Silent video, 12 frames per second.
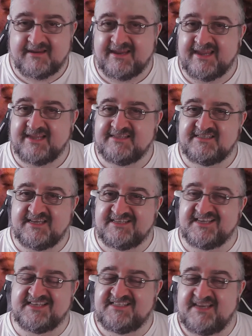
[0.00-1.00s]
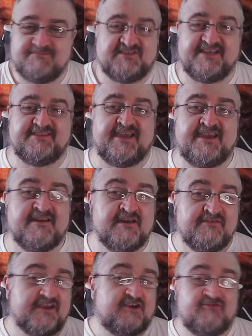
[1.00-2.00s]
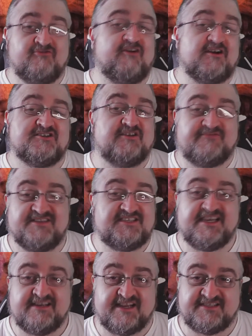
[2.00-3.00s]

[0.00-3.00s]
It seems like the crux of the scene is